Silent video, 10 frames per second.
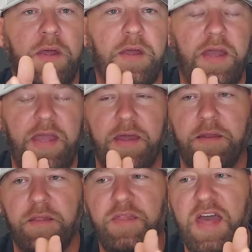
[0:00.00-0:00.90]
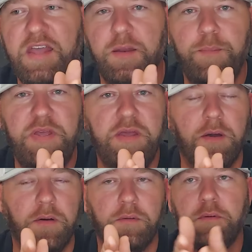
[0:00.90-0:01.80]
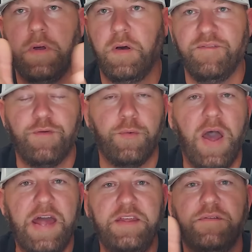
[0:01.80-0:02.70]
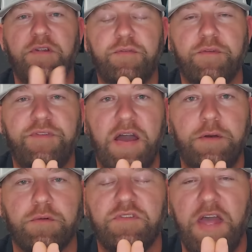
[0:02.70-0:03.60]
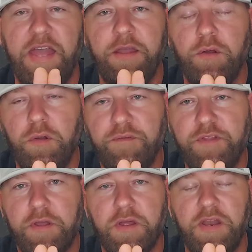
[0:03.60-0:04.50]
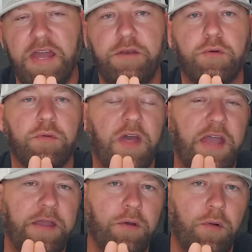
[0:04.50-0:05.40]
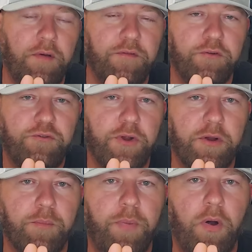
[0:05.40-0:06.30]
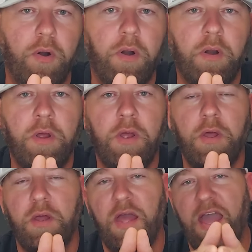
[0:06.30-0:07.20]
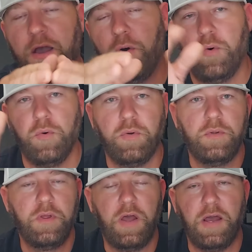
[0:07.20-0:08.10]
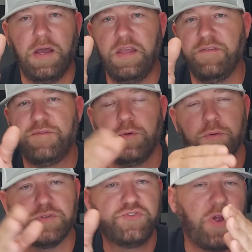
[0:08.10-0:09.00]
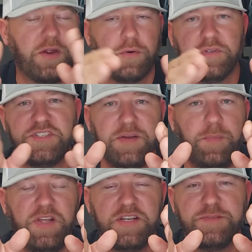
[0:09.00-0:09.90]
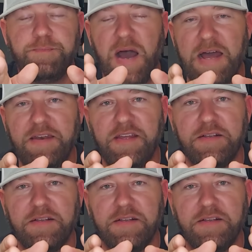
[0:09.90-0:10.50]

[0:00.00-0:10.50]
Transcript: And that could be a variety of different factors. The angle of the connector, the angle of the trigger bar, how if your striker assembly is binding